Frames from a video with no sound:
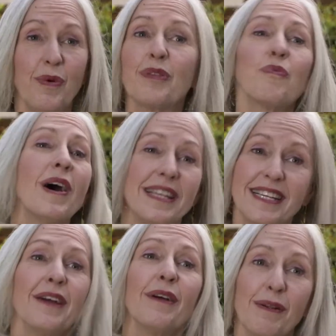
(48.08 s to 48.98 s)
with
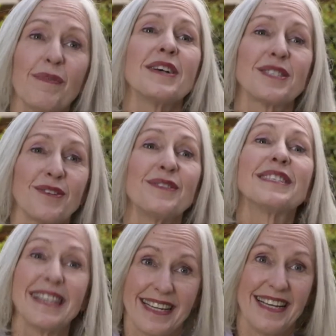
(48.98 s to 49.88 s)
what Terry Russell
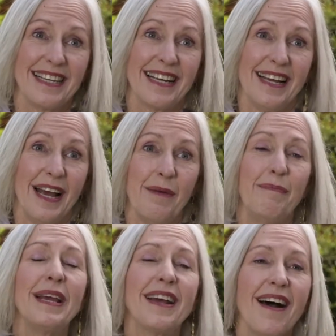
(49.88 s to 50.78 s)
did,
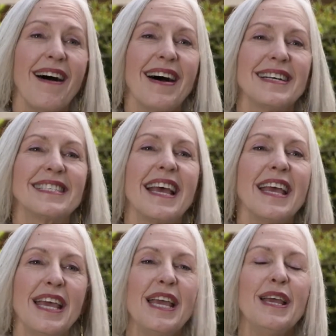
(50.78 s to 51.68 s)
because
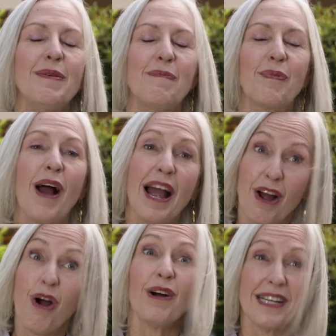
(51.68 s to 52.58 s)
he
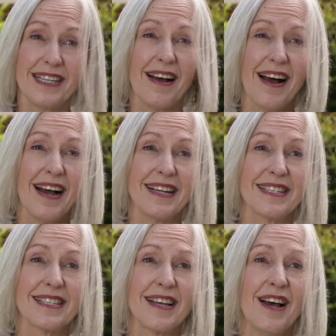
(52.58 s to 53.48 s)

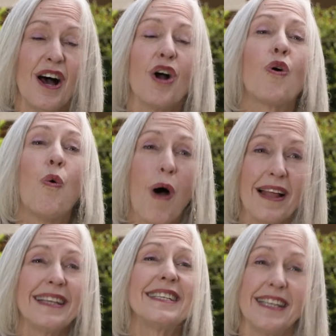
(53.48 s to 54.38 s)
prioritized
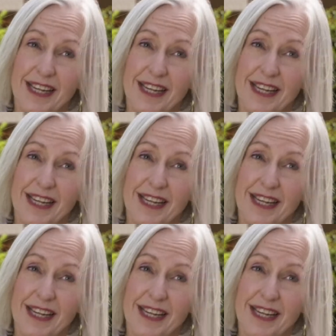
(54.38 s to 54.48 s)
quality